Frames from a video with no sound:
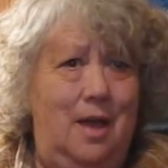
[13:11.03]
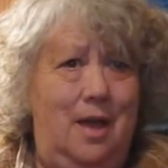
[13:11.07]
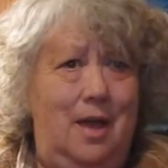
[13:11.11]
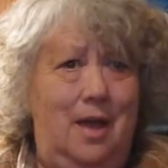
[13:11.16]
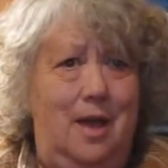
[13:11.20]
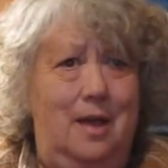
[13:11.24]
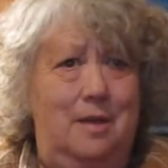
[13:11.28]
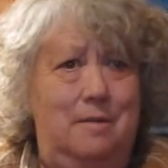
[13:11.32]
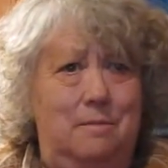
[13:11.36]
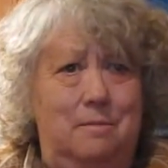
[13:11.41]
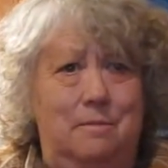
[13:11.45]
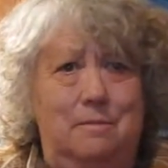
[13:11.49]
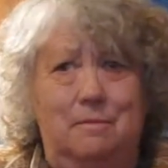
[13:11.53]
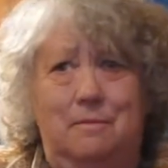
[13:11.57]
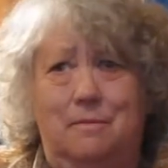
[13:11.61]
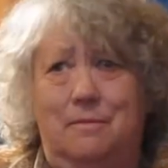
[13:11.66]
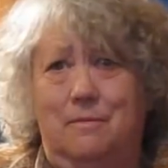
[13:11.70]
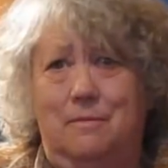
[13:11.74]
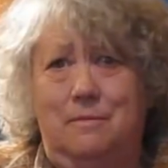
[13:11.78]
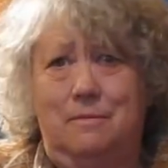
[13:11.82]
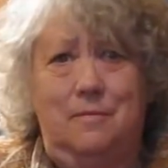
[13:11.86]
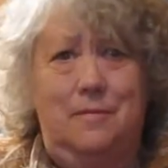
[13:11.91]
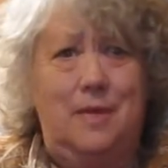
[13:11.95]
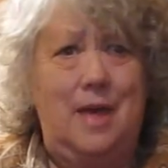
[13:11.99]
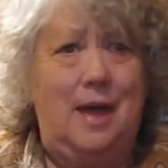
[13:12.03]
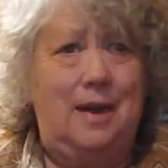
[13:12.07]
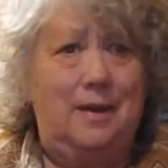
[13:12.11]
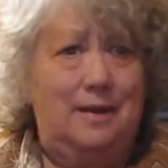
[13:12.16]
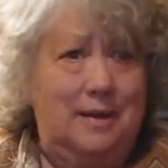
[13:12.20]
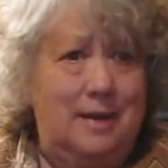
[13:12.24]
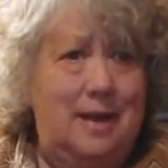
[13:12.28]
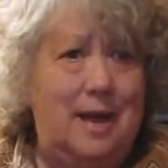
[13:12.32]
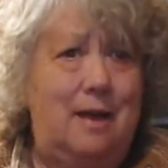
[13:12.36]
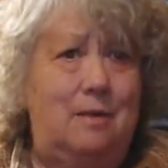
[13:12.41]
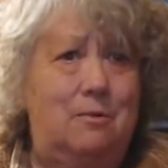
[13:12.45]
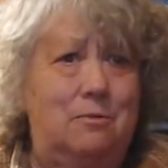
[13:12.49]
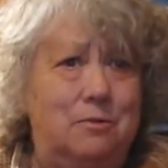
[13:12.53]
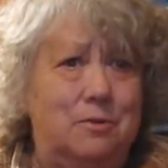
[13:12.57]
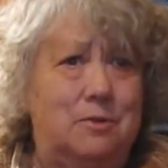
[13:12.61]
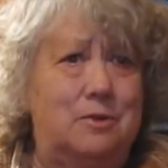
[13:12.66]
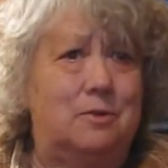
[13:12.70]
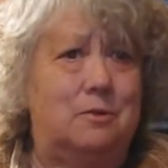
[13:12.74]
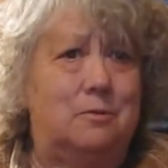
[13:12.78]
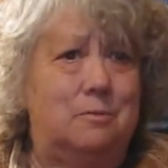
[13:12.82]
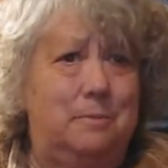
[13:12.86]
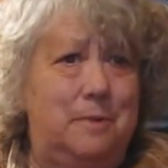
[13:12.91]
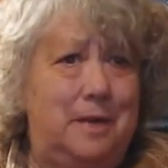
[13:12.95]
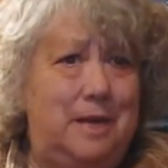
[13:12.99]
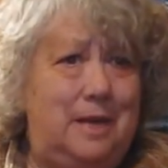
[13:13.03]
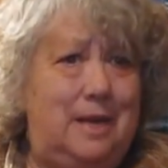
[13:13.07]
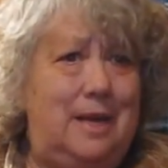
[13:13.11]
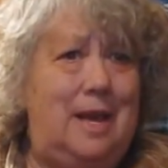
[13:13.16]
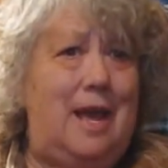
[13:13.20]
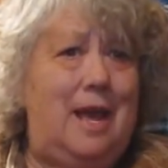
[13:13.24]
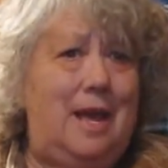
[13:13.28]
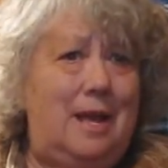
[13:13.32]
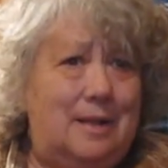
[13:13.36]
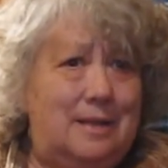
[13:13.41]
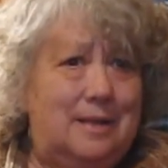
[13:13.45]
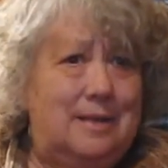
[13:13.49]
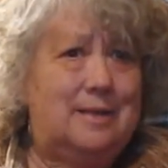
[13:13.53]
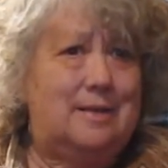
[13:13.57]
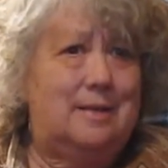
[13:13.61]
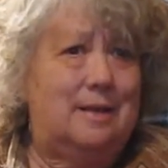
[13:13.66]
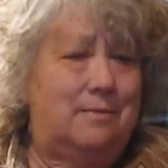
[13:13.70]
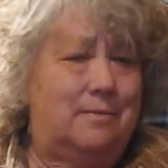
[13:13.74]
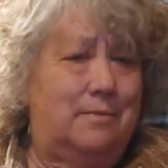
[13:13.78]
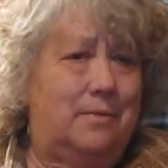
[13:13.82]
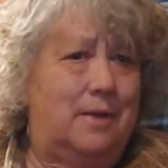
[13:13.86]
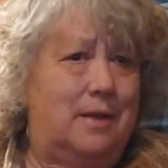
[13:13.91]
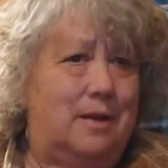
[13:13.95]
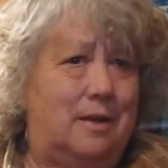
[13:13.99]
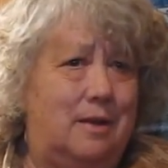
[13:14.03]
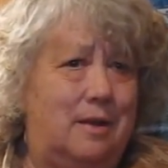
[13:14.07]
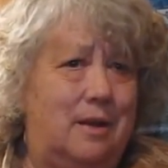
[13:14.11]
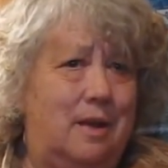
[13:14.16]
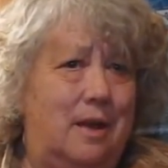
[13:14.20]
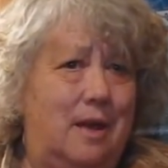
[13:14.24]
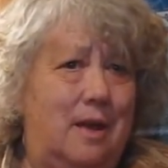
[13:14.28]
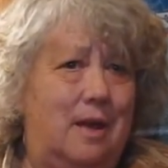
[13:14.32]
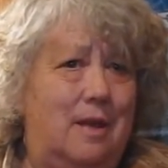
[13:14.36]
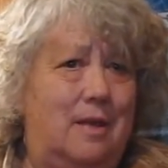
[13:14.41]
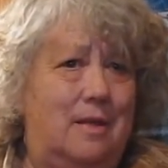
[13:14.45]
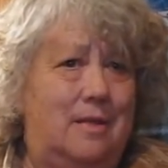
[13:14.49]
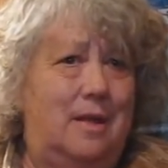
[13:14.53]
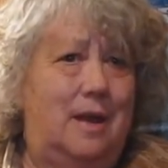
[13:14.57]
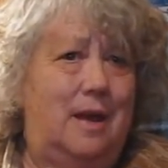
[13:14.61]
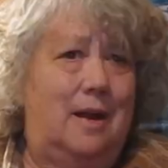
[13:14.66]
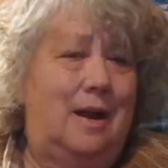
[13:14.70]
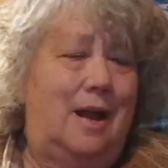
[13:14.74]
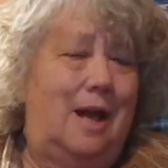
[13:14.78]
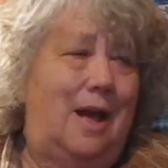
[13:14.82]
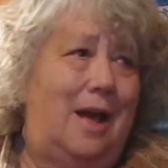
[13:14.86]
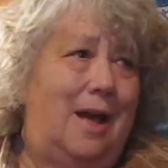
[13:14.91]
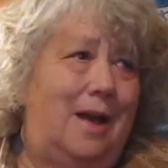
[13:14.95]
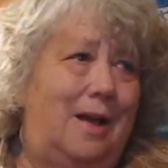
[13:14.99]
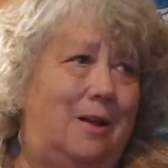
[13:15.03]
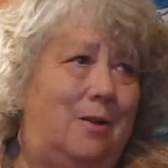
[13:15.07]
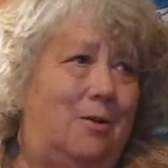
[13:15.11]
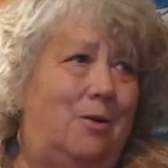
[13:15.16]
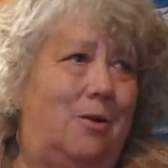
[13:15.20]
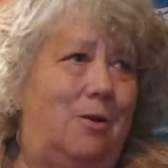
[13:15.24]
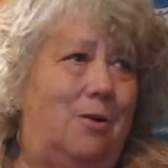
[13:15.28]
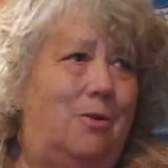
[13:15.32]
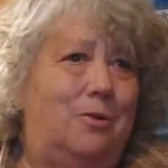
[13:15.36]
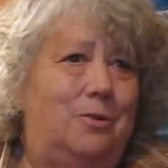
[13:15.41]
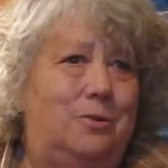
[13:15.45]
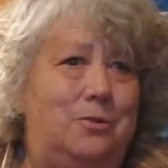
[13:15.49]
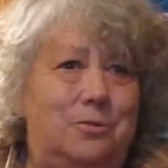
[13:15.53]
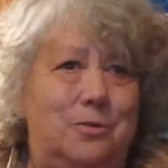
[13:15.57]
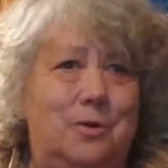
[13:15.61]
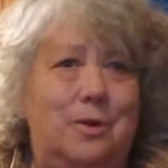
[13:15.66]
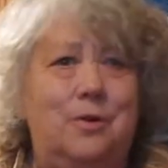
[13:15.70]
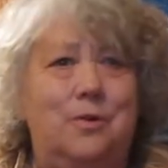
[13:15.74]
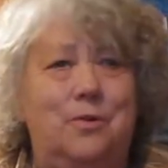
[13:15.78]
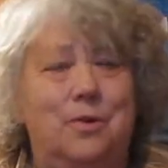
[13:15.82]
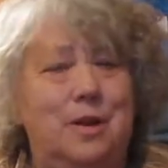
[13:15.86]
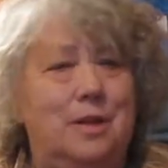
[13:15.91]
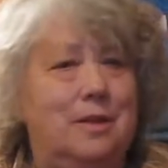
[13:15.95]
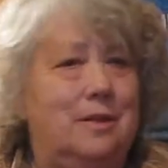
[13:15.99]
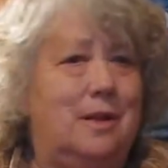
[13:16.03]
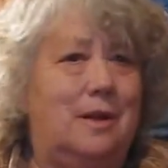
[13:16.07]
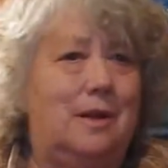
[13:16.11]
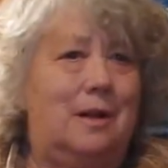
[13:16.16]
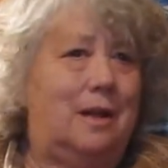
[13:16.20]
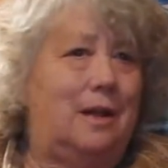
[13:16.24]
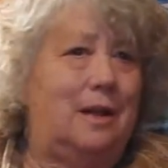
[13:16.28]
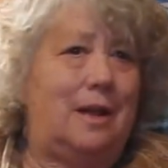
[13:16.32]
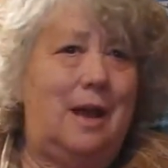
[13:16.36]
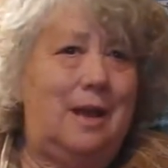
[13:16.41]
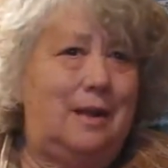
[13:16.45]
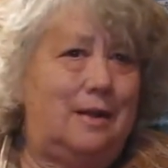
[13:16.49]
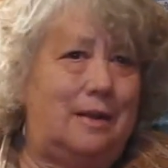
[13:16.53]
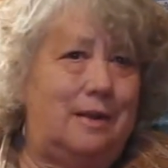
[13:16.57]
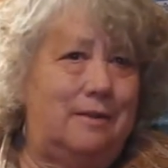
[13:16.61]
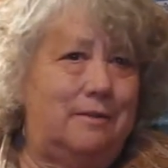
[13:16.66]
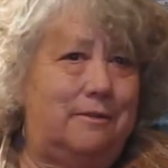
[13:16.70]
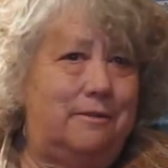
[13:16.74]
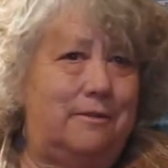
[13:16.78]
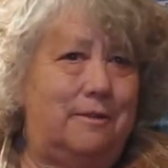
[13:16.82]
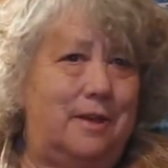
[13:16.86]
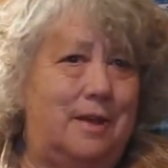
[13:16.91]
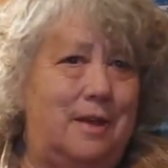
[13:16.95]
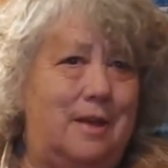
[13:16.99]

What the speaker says: And that council began something that I call triggering the collective,